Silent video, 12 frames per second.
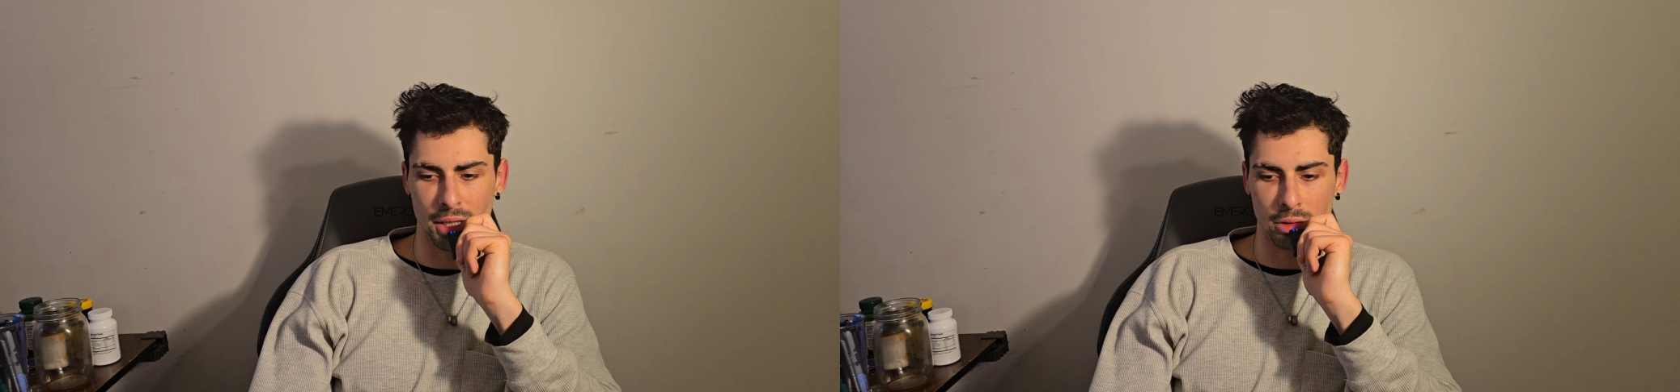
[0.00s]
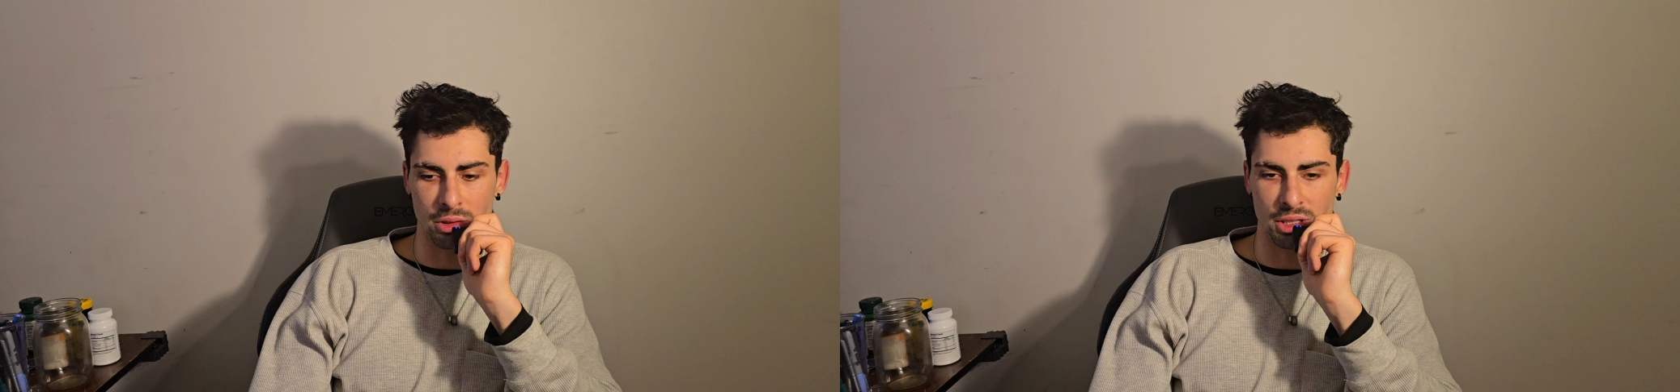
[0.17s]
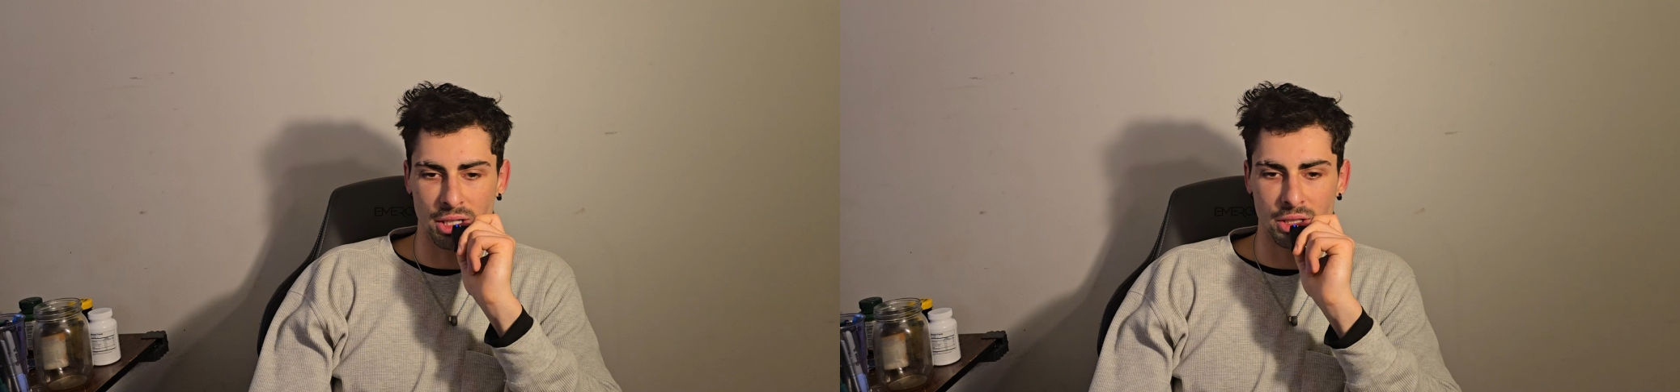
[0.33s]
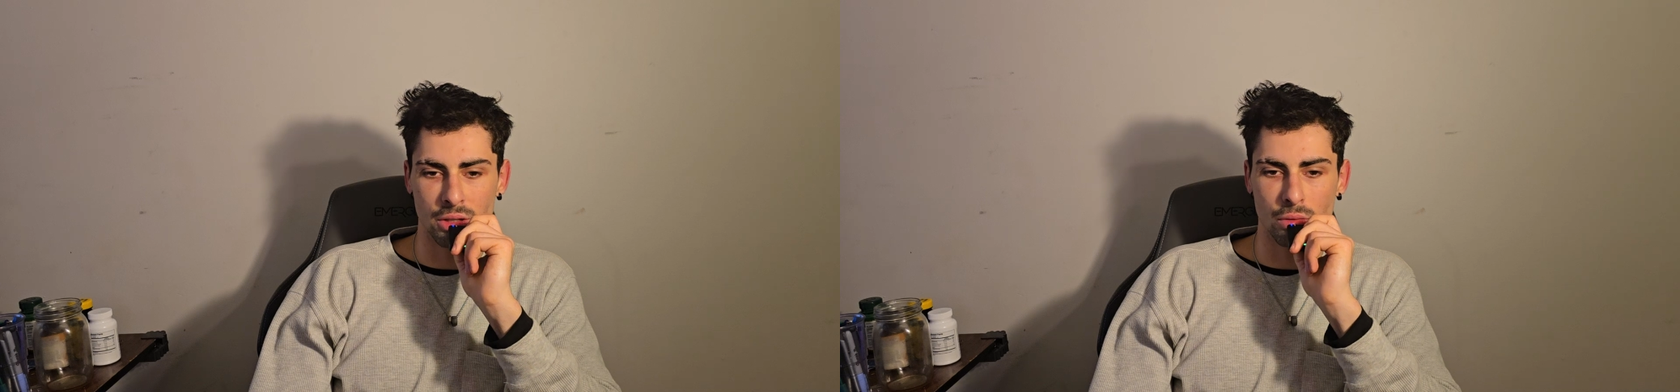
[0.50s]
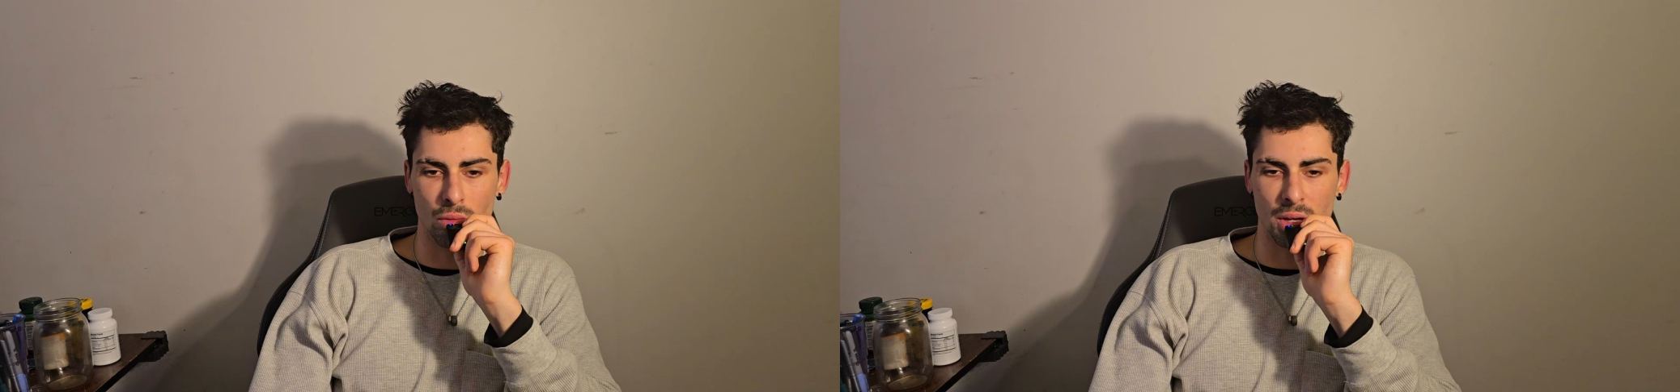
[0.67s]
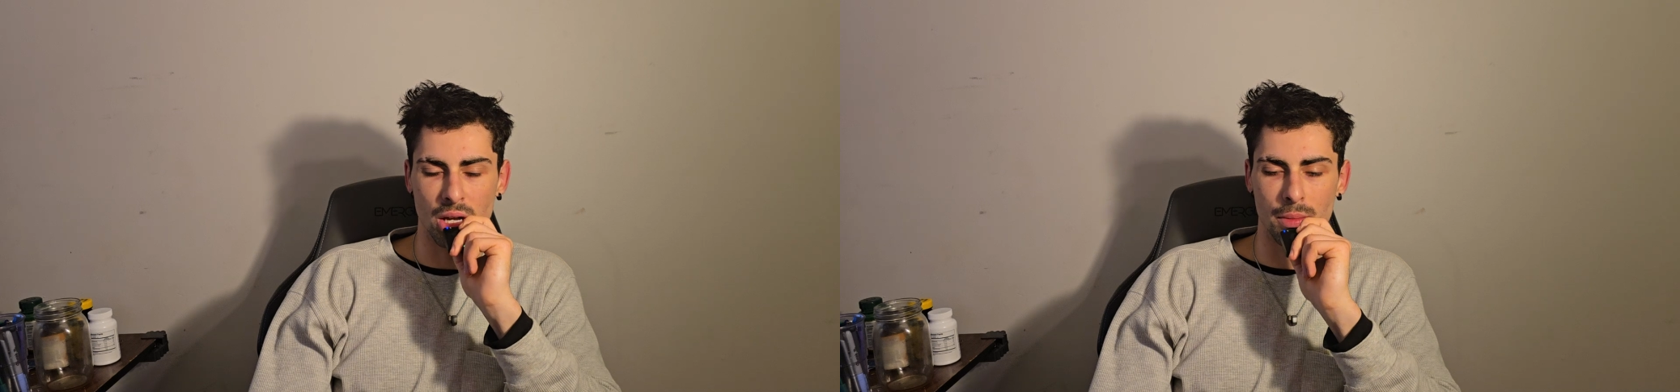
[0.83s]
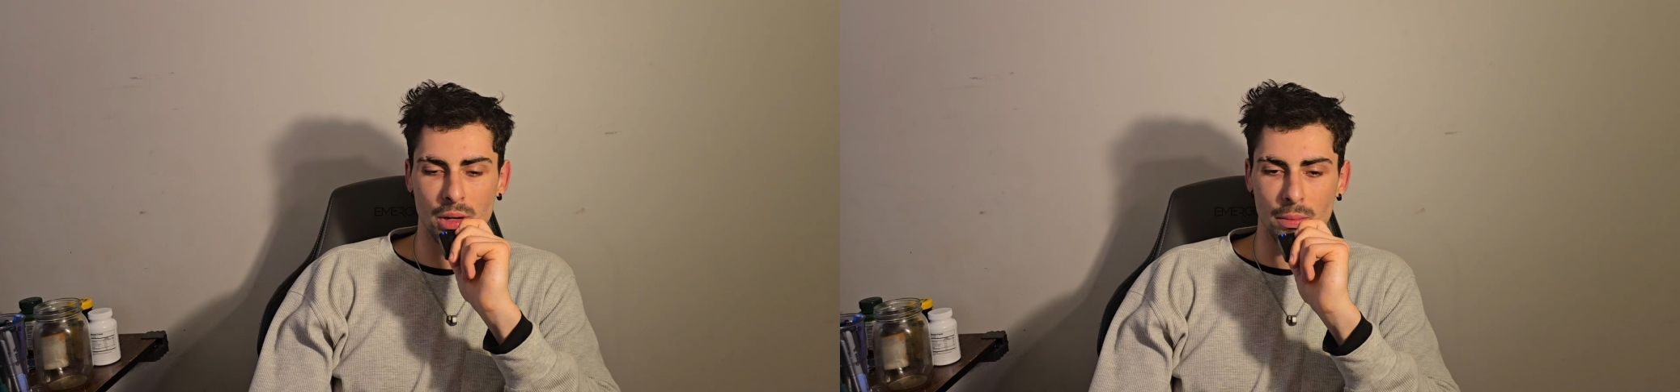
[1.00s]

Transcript: that you stick to and you become